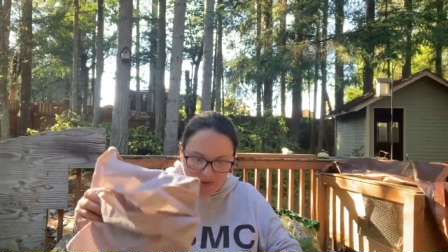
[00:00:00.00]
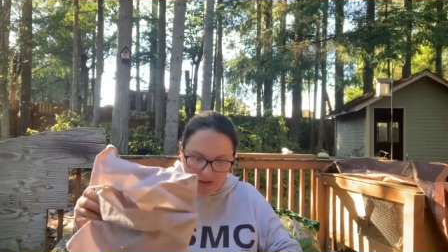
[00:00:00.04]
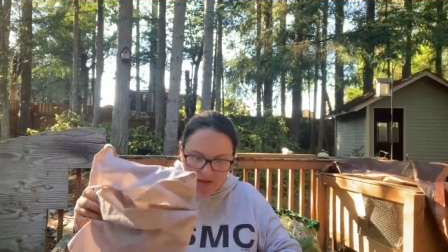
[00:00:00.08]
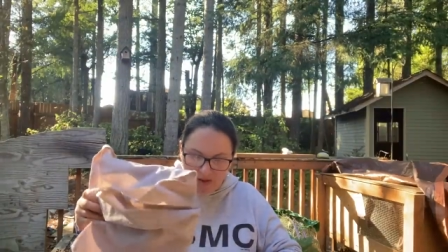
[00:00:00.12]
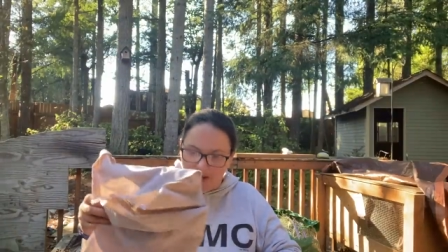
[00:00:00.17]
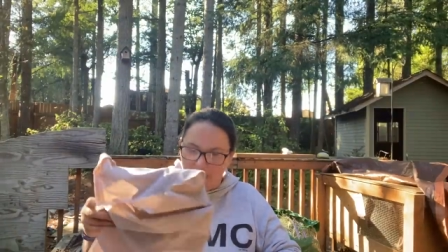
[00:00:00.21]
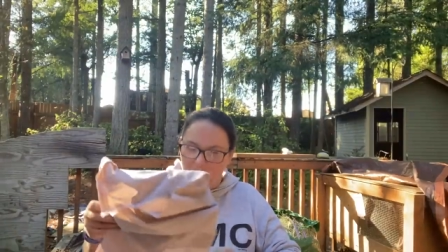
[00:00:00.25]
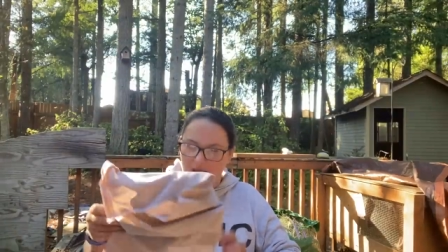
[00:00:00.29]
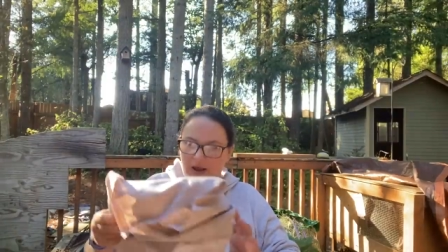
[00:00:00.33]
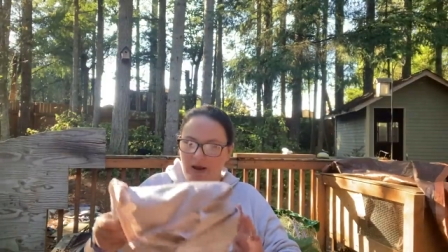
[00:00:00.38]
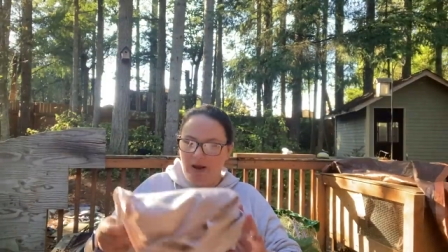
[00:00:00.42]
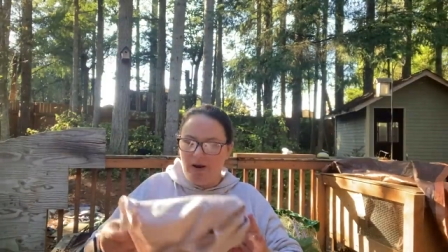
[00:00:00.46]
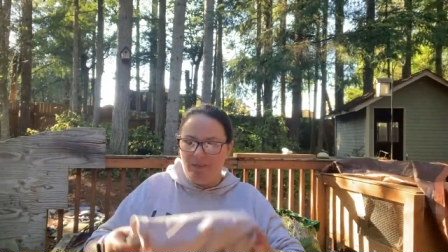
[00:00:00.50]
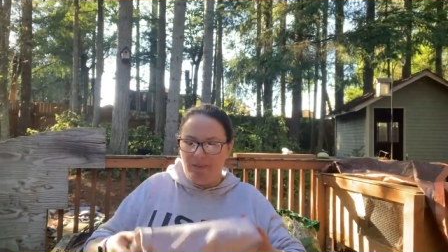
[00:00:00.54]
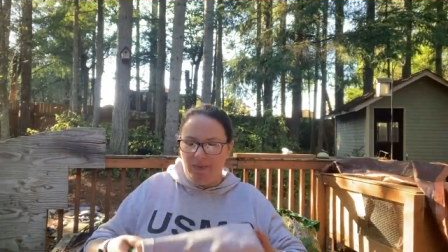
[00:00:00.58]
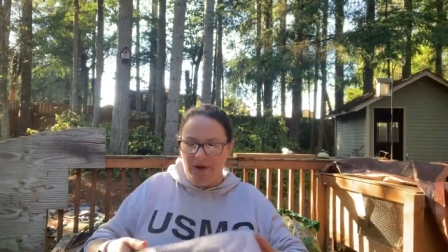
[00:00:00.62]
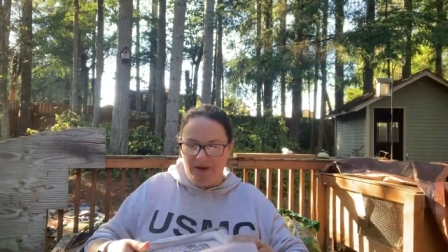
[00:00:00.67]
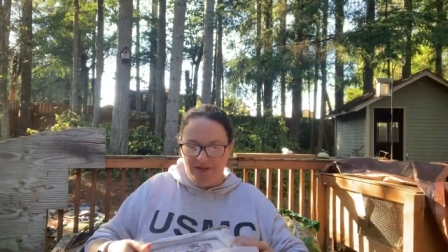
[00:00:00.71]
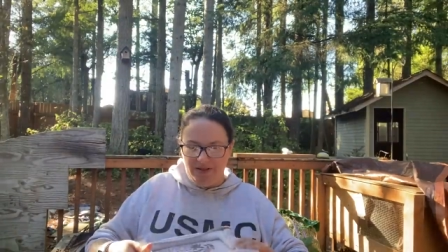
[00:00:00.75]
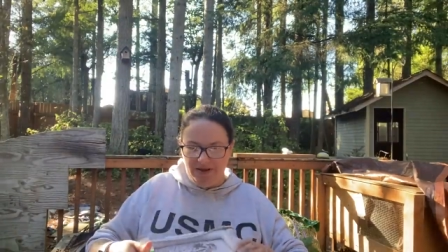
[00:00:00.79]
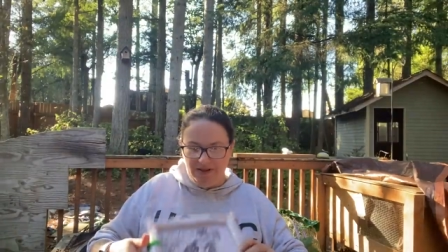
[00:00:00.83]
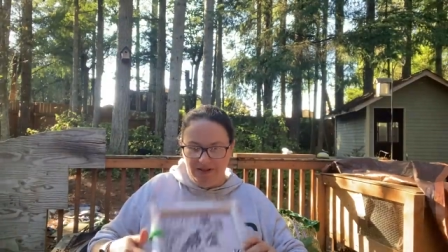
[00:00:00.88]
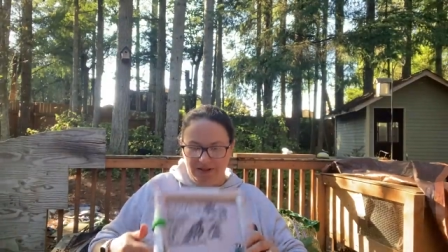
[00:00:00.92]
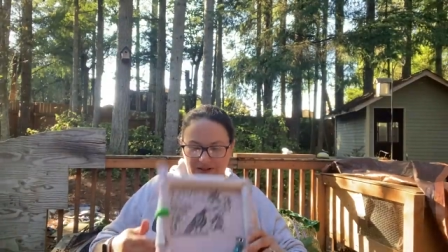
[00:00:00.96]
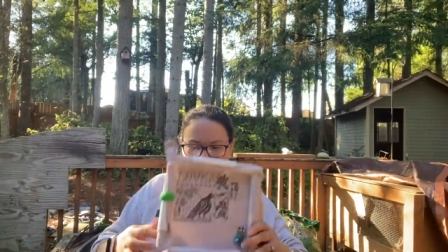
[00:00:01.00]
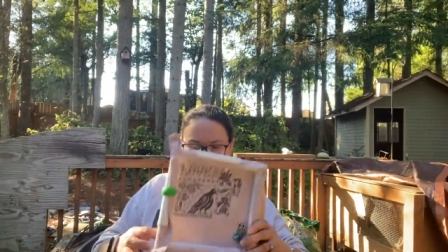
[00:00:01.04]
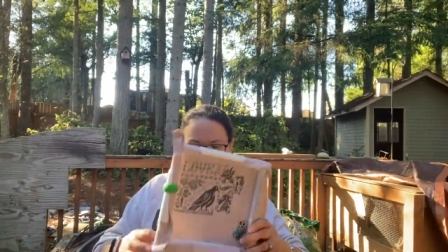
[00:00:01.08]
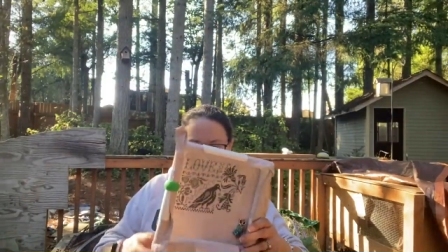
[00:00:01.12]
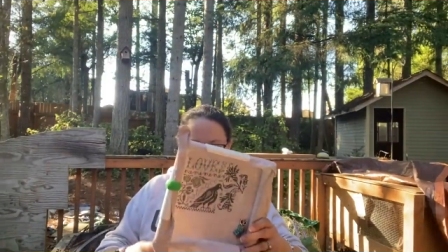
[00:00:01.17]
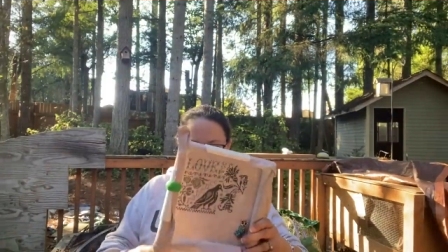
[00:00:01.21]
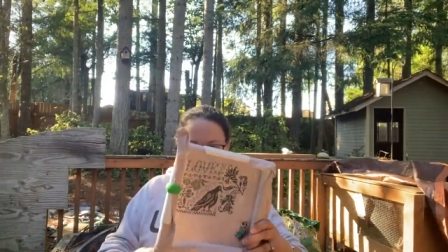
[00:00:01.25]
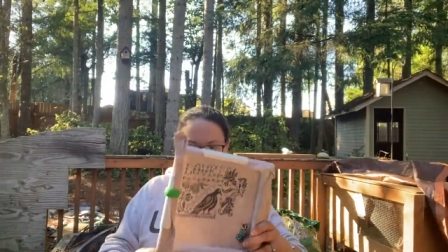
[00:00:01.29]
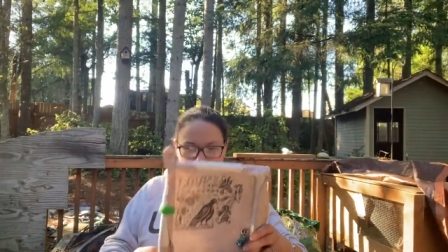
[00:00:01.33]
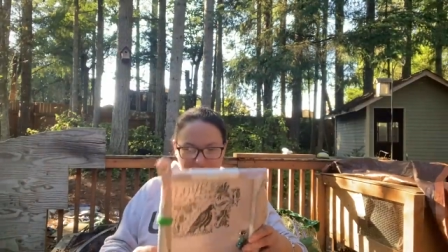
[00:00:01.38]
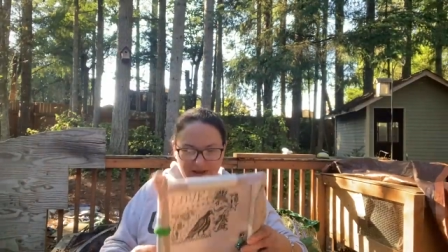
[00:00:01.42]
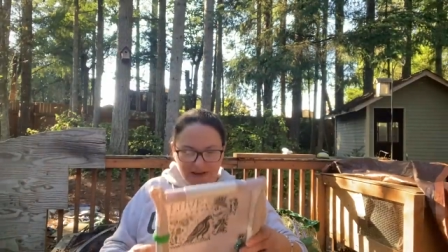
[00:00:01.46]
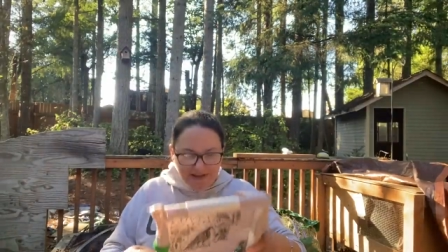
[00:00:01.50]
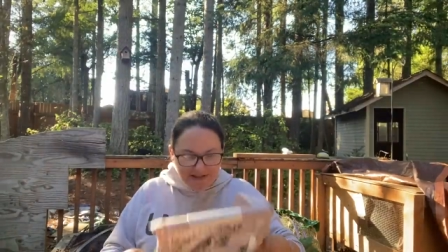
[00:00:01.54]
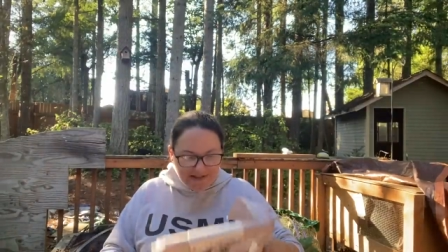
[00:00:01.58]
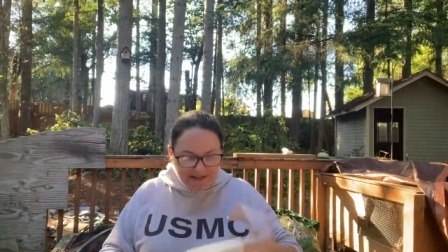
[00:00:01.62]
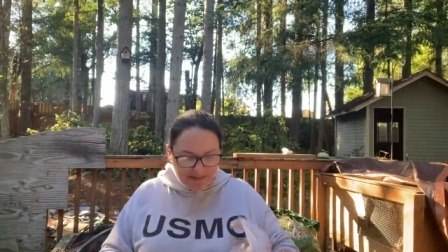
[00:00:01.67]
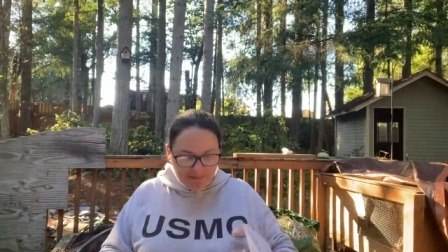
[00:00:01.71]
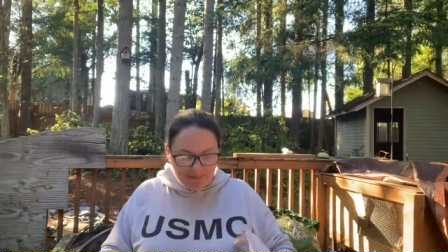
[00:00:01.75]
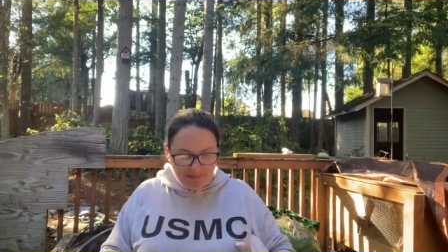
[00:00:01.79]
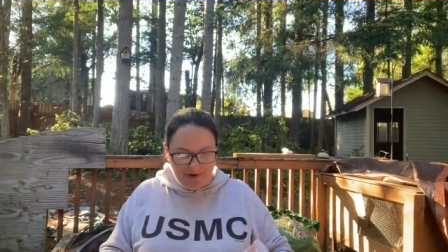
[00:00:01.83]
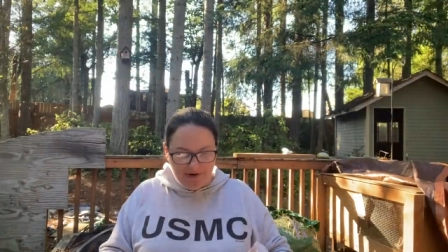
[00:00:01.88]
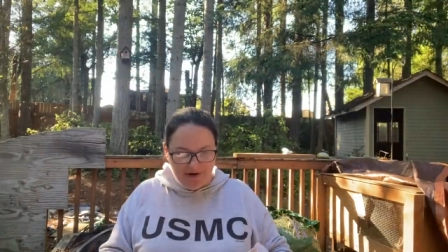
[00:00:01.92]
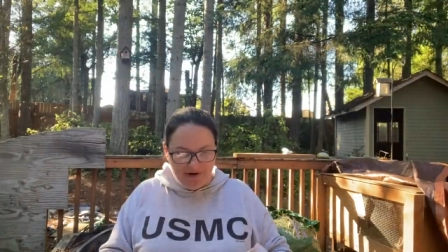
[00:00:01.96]
Um, and then this
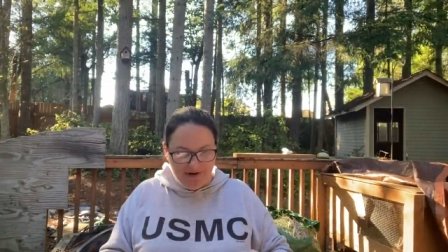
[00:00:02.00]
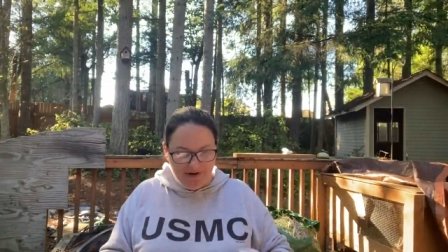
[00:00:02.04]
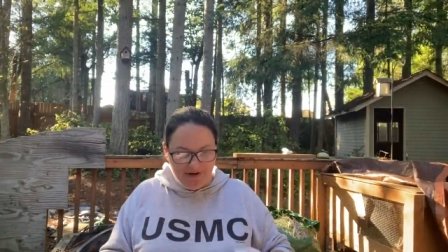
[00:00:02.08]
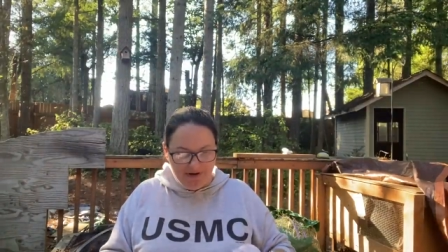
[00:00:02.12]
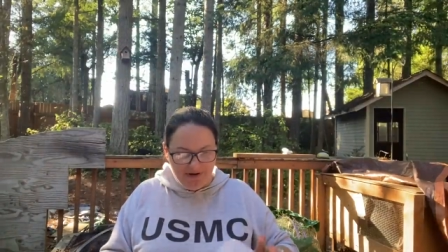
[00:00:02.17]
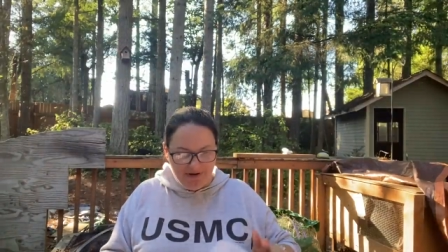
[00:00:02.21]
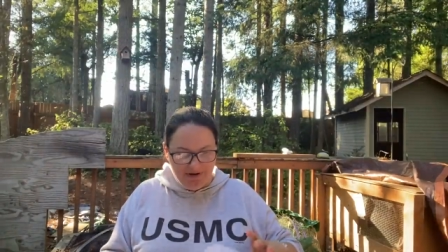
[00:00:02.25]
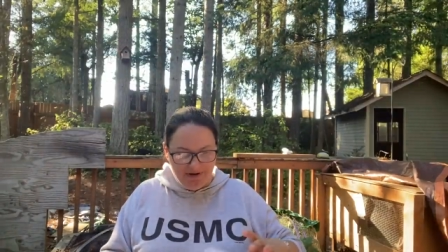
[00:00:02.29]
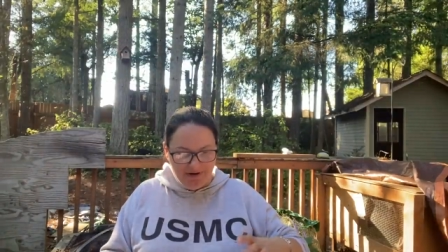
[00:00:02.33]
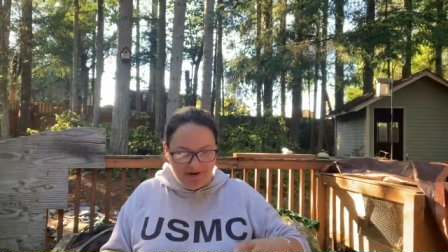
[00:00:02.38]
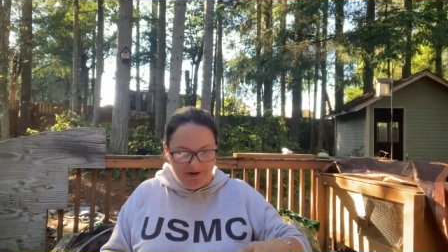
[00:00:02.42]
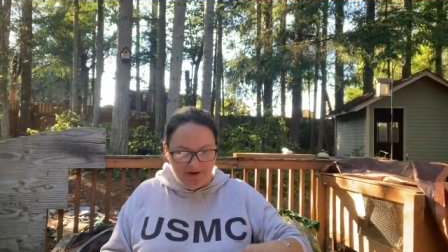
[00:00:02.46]
one